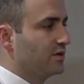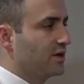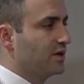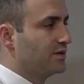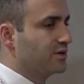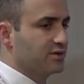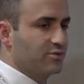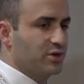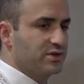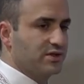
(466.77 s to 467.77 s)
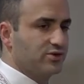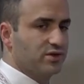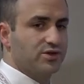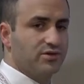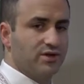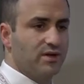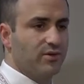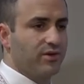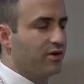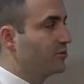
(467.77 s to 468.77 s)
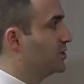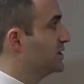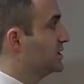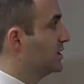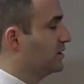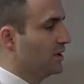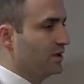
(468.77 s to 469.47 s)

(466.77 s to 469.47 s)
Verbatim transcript: All right. So as opposed to traditional chemotherapies that